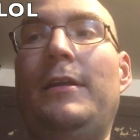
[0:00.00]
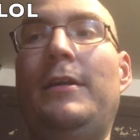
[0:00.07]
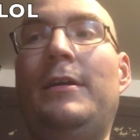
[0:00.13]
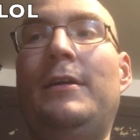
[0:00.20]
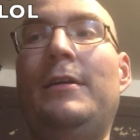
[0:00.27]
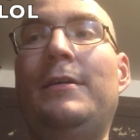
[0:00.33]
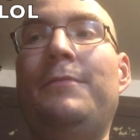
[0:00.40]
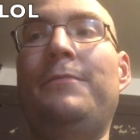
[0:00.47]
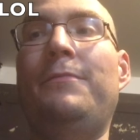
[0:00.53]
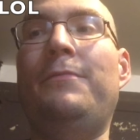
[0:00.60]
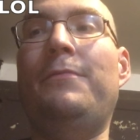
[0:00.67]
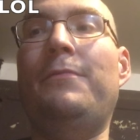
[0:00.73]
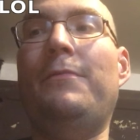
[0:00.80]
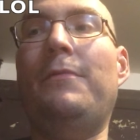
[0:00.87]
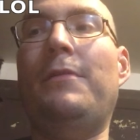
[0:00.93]
Um,
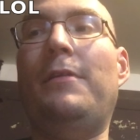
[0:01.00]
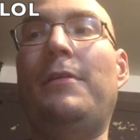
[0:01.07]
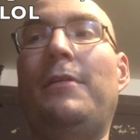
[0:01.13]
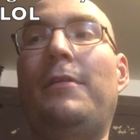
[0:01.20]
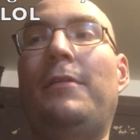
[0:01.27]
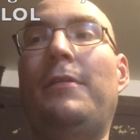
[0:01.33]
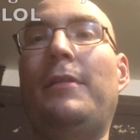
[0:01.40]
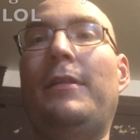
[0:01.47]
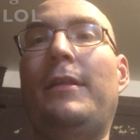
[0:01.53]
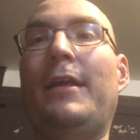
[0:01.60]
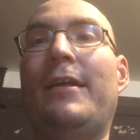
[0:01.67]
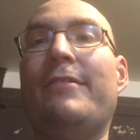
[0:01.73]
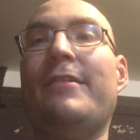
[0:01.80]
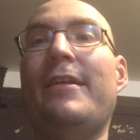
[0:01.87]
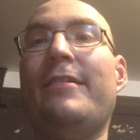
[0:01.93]

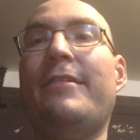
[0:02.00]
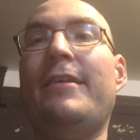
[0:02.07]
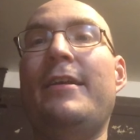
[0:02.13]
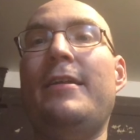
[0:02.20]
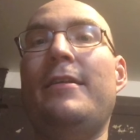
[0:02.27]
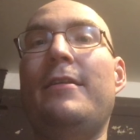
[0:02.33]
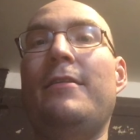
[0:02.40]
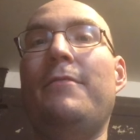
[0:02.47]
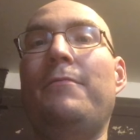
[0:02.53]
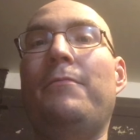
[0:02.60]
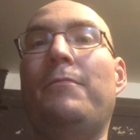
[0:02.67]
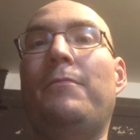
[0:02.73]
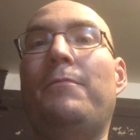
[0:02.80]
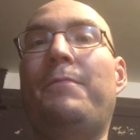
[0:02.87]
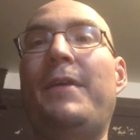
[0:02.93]
guess that's it.
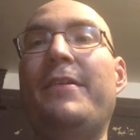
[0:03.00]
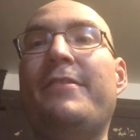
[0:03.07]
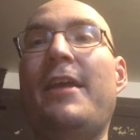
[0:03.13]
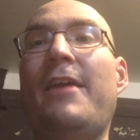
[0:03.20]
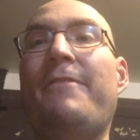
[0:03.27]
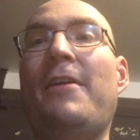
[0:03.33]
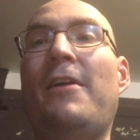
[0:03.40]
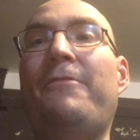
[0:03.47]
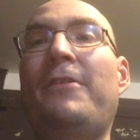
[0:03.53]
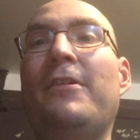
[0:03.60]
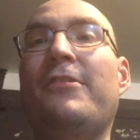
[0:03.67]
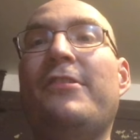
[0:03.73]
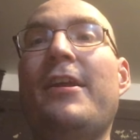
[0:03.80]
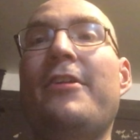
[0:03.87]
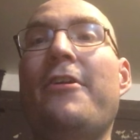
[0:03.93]
Be safe, have fun,
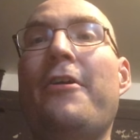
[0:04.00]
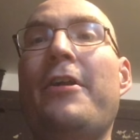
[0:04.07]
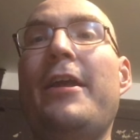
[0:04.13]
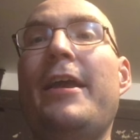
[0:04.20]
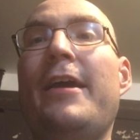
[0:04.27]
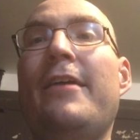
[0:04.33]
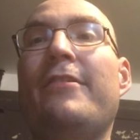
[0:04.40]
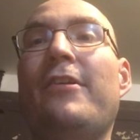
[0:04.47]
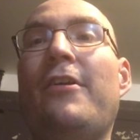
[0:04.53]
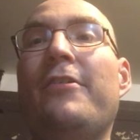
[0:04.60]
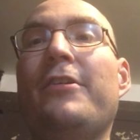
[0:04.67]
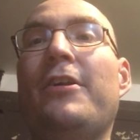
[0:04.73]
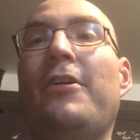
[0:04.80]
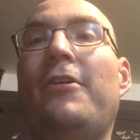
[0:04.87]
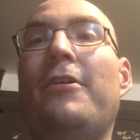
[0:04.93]
stay dirty, as Eric
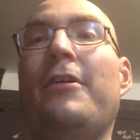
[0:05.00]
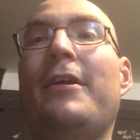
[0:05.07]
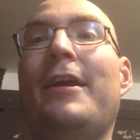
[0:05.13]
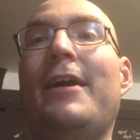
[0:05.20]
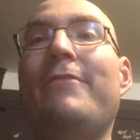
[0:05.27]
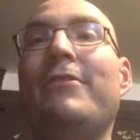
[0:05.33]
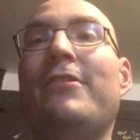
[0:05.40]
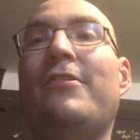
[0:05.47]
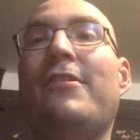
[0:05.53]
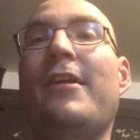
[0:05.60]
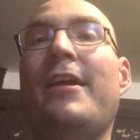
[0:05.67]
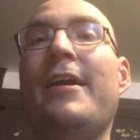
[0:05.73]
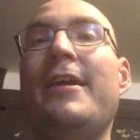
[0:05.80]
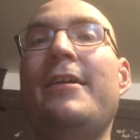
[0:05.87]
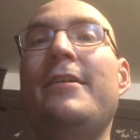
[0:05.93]
the Car Guy would
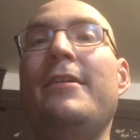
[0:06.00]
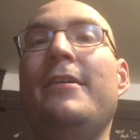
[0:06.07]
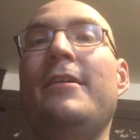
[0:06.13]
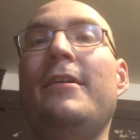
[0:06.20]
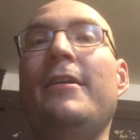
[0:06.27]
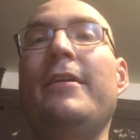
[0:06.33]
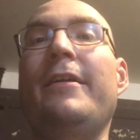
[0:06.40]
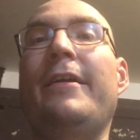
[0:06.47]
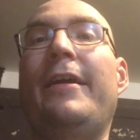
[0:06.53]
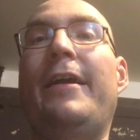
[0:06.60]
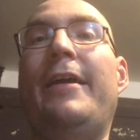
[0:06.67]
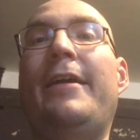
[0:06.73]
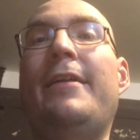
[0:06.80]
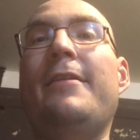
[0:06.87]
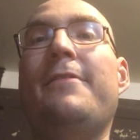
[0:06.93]
say.
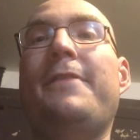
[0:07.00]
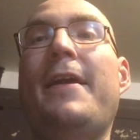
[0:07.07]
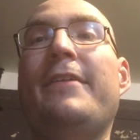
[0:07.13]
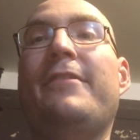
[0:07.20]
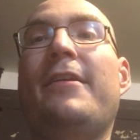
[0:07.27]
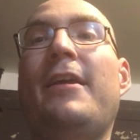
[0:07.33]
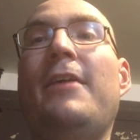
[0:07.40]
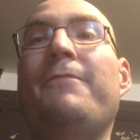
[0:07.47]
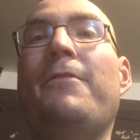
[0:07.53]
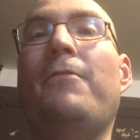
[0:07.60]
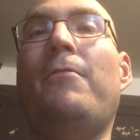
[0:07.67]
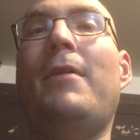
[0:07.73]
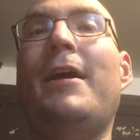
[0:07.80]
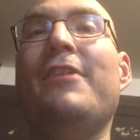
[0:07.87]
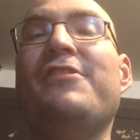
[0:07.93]
And thanks again for
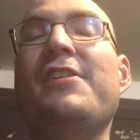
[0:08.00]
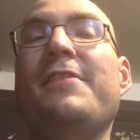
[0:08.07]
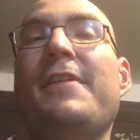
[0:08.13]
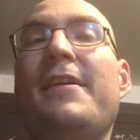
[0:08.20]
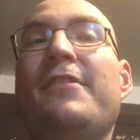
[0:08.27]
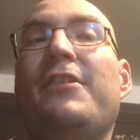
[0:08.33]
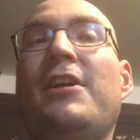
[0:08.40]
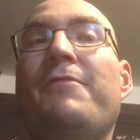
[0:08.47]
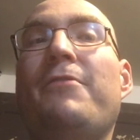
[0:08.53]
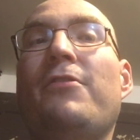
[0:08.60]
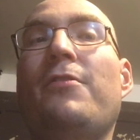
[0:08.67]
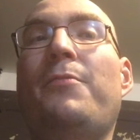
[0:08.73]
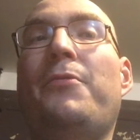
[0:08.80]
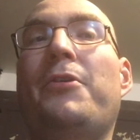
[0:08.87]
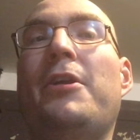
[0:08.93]
watching. Thanks again for
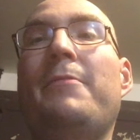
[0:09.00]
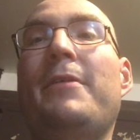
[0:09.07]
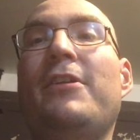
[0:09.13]
supporting